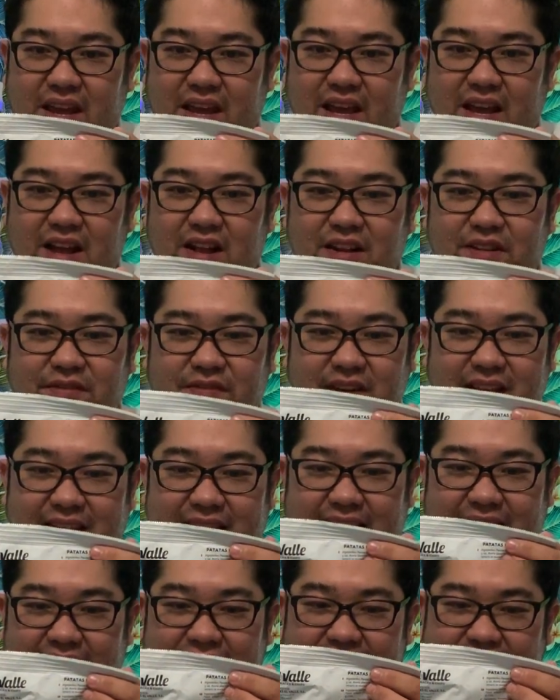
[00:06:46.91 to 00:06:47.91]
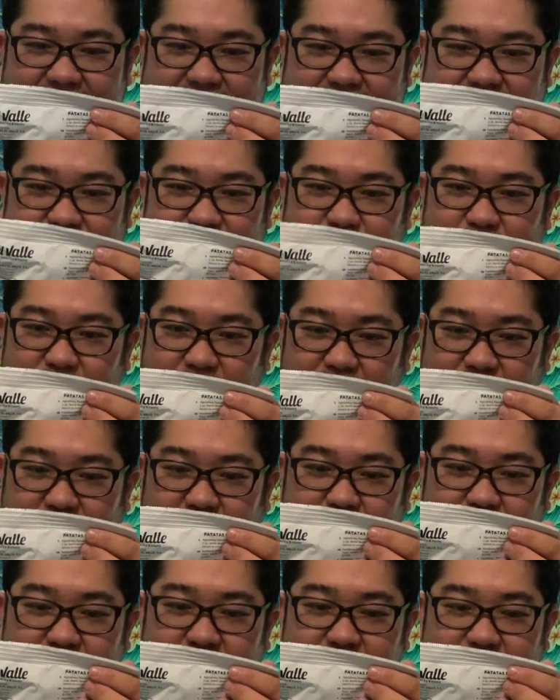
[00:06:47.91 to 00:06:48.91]
El Vele Sabor
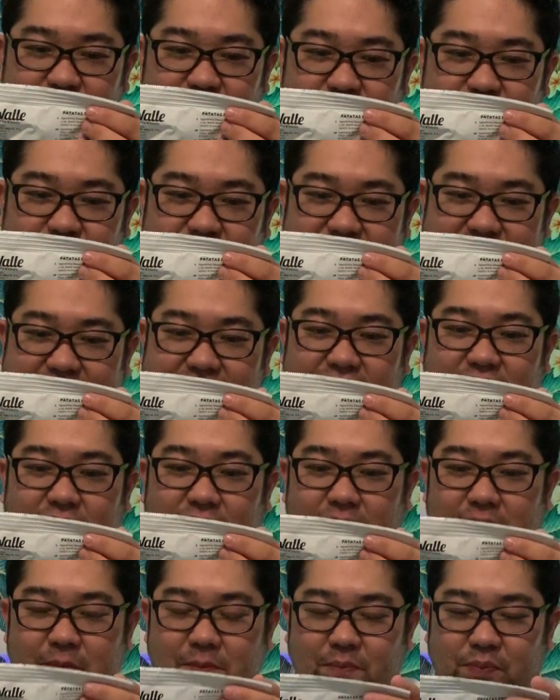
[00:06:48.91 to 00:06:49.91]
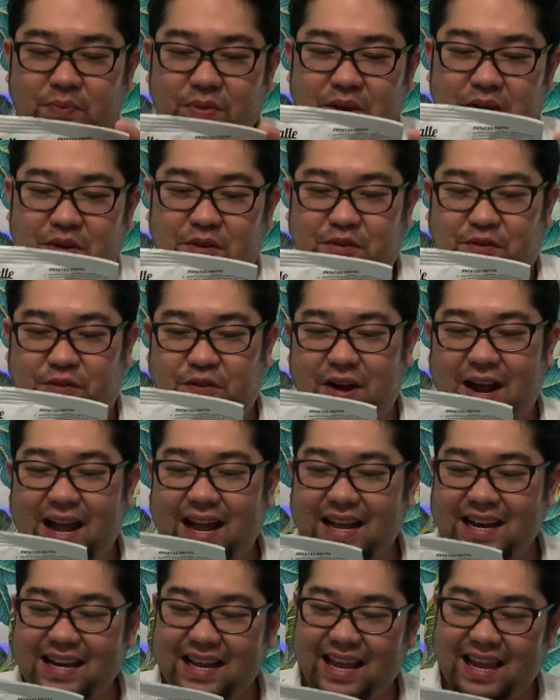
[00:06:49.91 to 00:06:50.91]
Huevo Frito
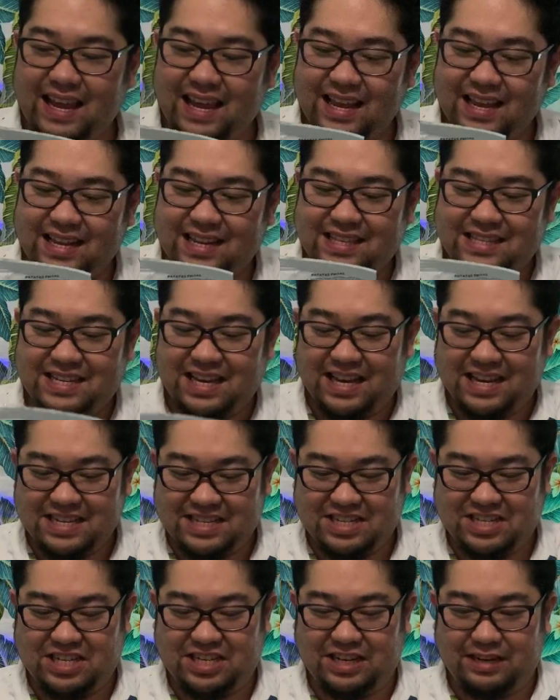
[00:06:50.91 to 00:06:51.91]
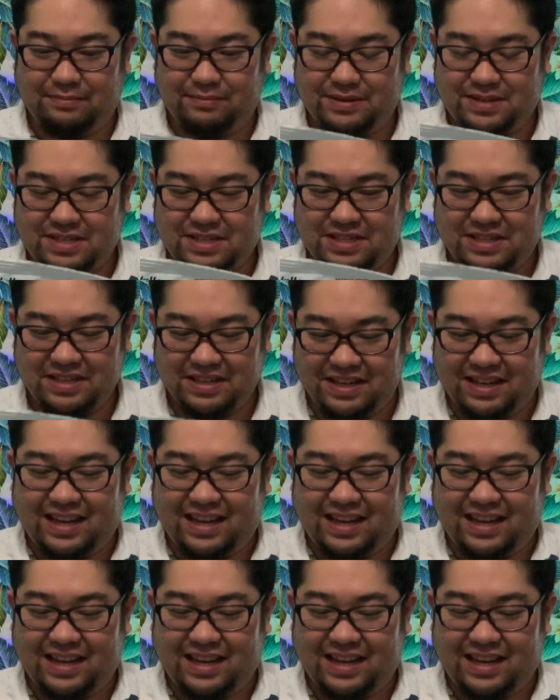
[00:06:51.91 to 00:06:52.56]
Fried Egg Taste Chips.